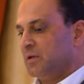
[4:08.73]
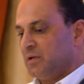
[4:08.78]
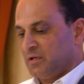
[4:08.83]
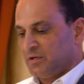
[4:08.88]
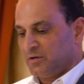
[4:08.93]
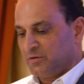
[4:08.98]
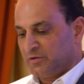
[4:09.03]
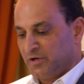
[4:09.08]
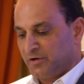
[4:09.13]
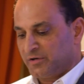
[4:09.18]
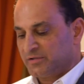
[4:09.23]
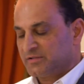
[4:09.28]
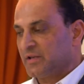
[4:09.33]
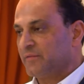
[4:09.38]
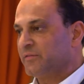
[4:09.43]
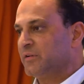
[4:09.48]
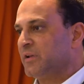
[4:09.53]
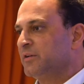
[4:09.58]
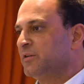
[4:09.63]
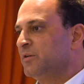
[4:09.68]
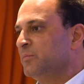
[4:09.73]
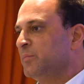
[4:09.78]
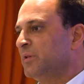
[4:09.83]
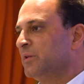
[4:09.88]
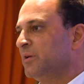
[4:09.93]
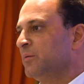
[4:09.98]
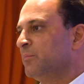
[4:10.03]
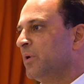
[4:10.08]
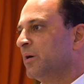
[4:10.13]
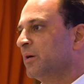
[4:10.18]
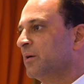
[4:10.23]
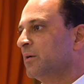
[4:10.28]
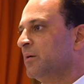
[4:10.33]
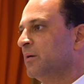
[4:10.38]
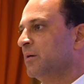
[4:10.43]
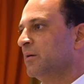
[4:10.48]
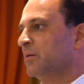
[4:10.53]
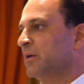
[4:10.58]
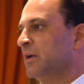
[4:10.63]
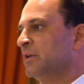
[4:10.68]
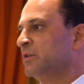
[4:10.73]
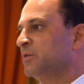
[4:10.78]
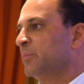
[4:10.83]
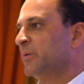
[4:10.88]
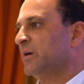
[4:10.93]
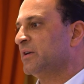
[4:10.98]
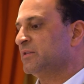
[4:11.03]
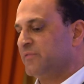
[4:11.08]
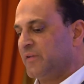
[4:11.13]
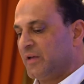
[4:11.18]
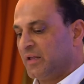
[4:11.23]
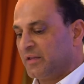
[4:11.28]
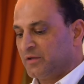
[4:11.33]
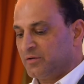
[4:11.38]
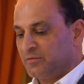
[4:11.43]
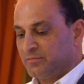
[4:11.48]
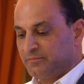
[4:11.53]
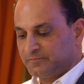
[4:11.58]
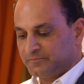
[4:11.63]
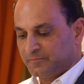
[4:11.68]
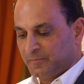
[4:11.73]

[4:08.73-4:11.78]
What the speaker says: near 700 million enterprise value,